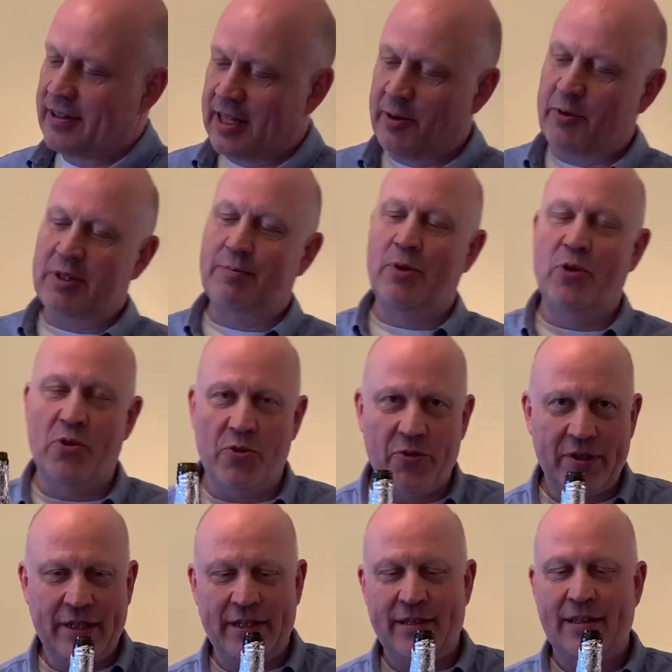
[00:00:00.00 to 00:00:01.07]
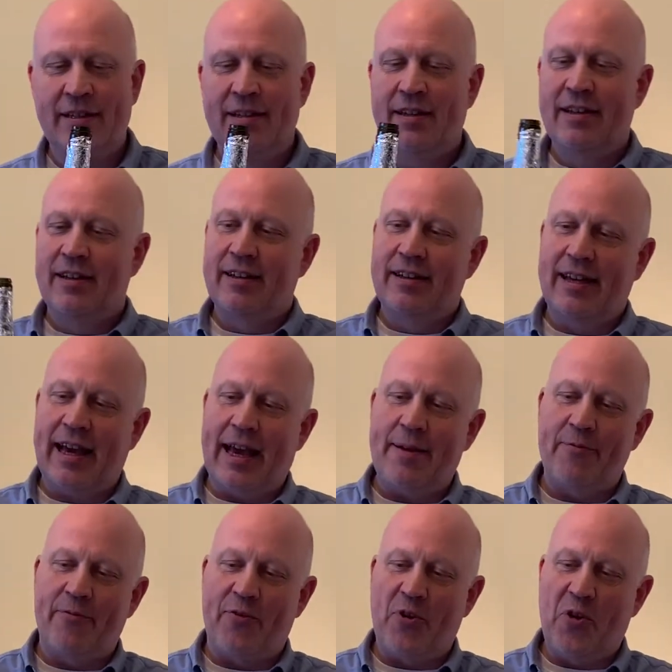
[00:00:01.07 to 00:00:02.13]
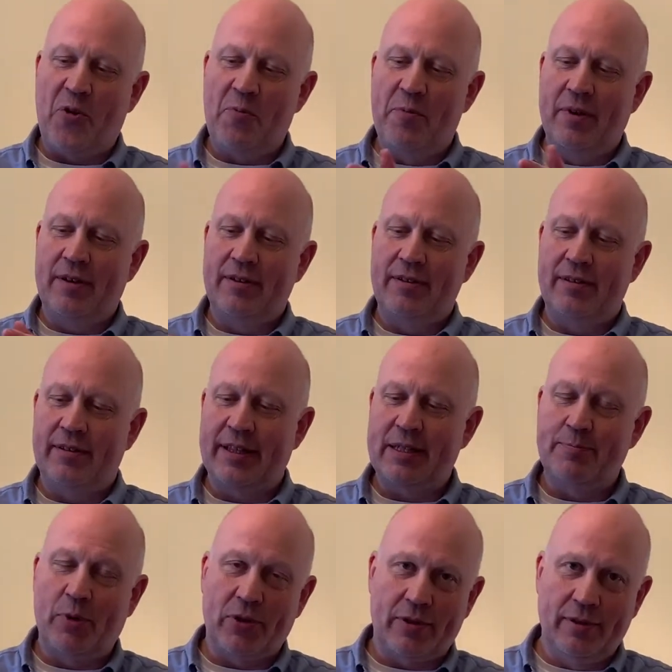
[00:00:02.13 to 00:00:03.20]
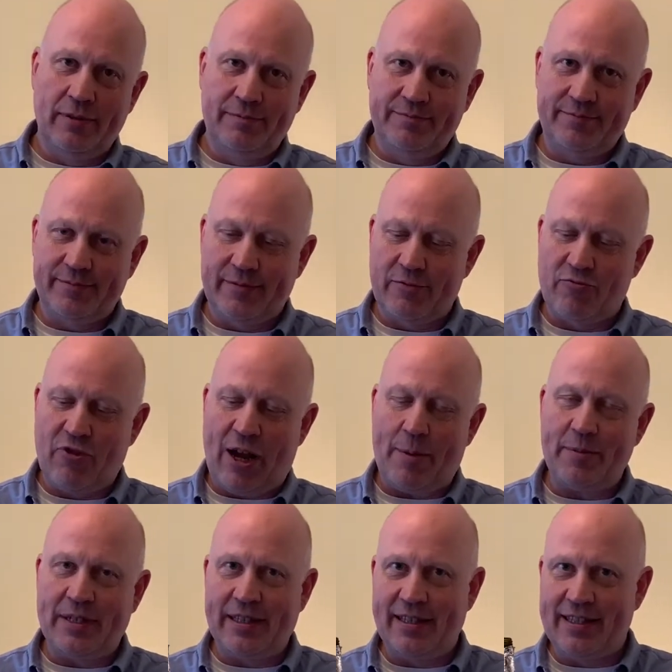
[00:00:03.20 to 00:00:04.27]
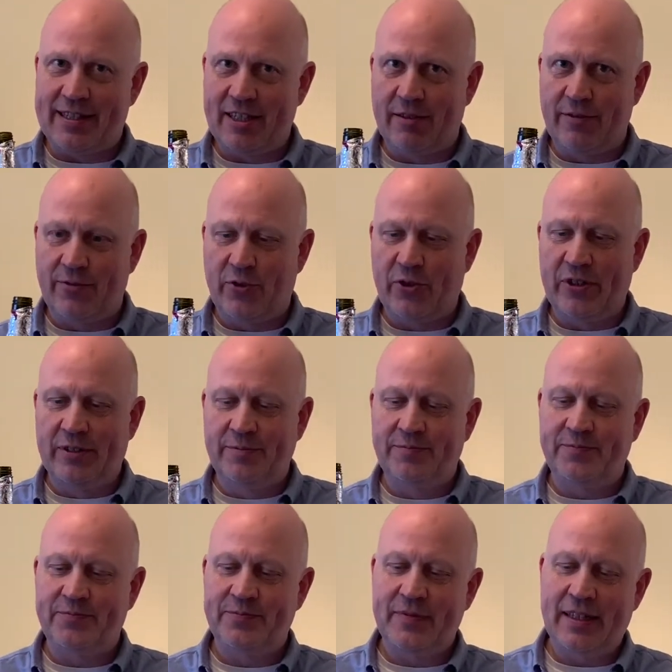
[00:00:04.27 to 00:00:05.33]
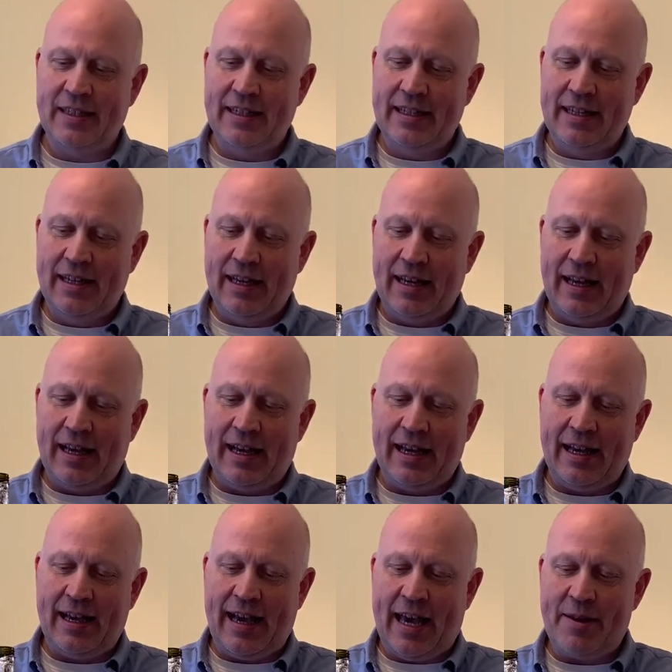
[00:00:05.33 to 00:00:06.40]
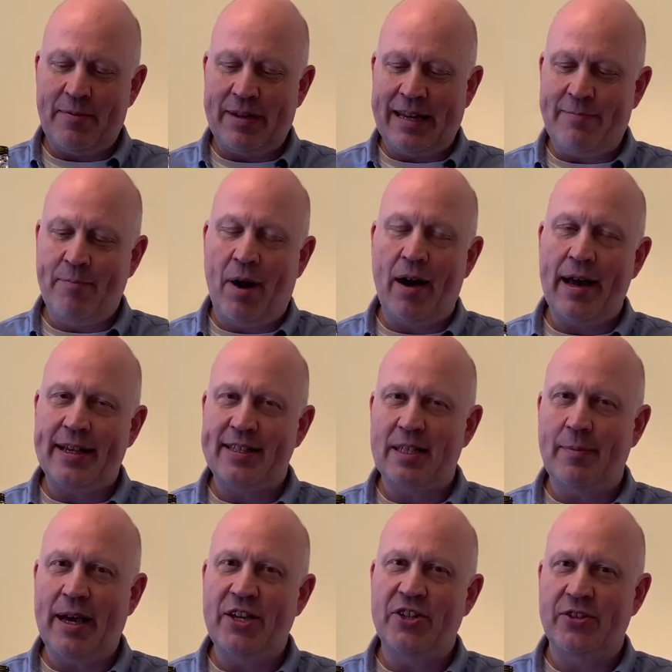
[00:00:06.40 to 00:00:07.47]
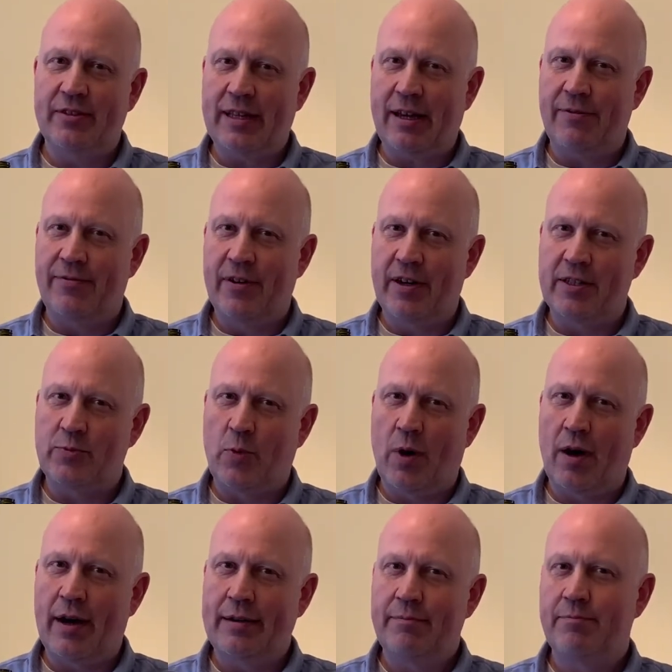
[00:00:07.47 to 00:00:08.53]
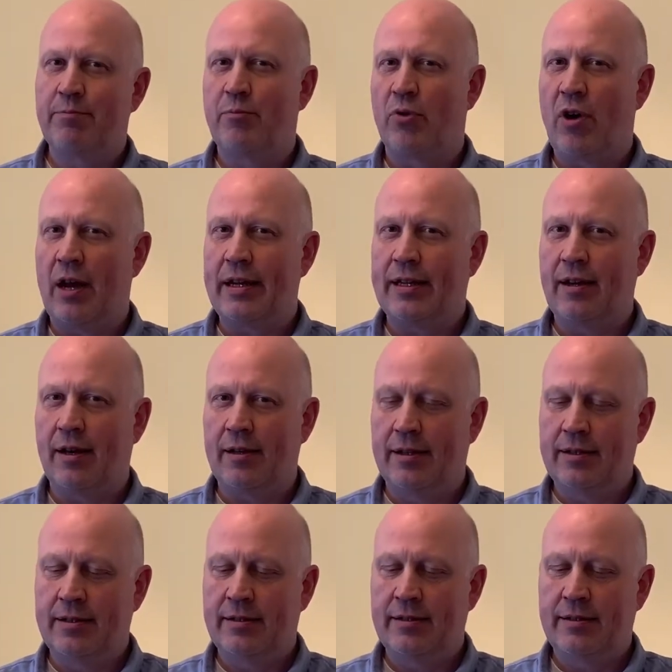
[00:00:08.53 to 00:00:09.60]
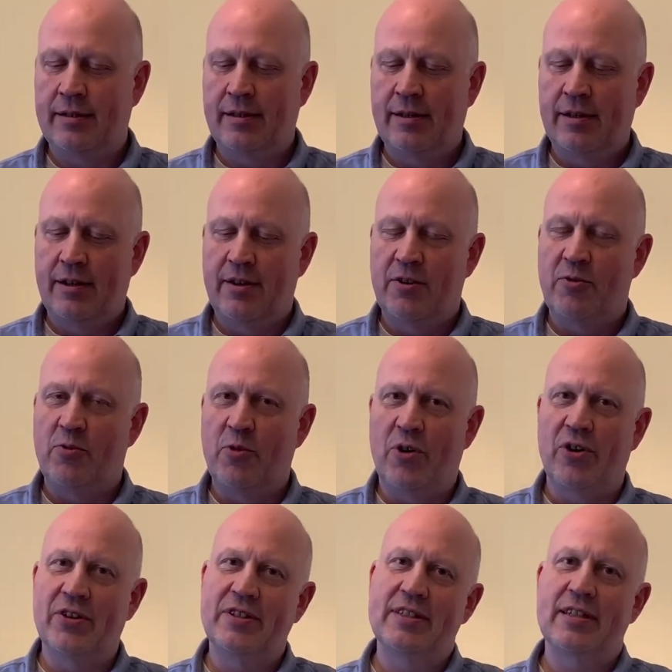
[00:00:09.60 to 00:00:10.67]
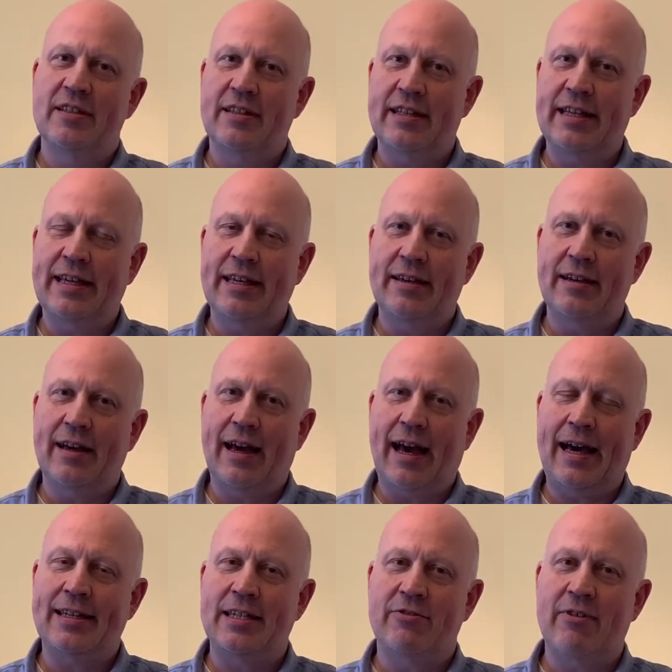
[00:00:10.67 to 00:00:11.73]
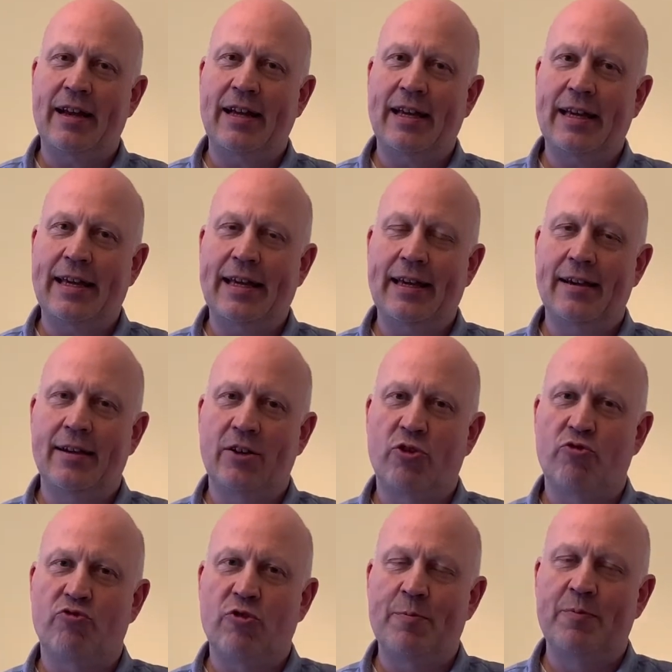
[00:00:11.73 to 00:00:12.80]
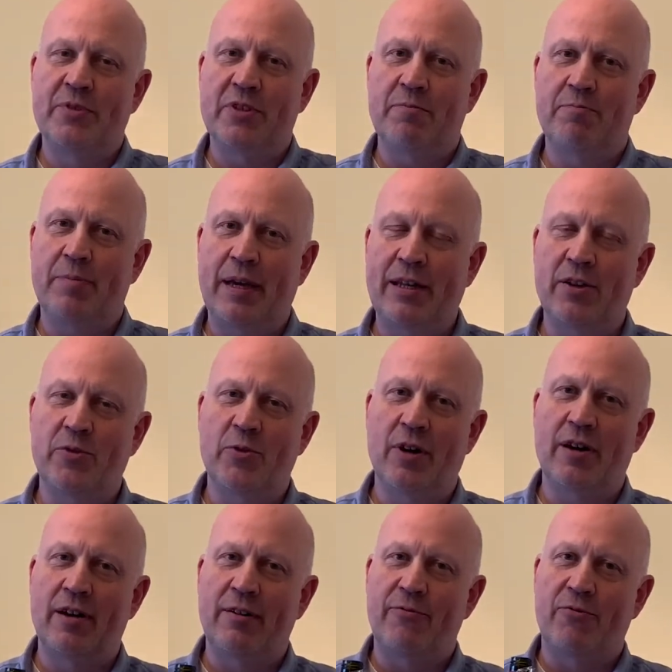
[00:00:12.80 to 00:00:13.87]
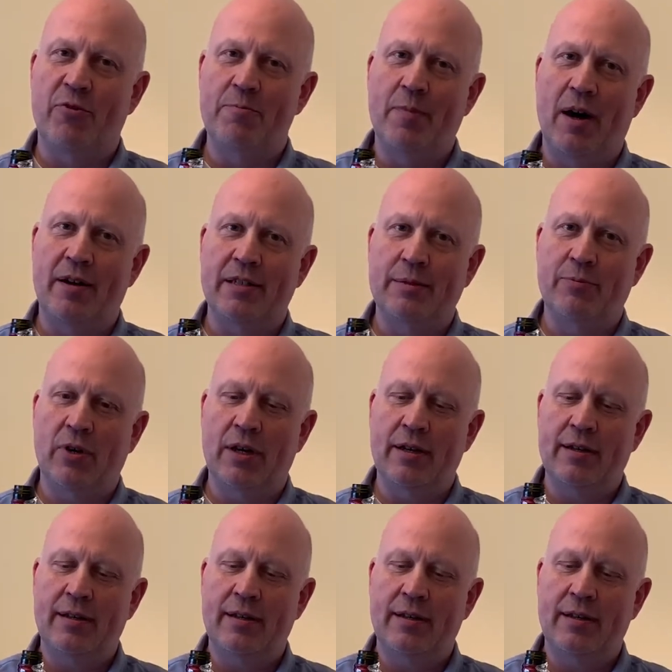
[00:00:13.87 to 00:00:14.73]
that was poured came from this bottle, wrapped in the silver foil. And in my estimation, that first wine, brightly coloured, was the Atarangi Crimson Pinot Noir from Marlborough.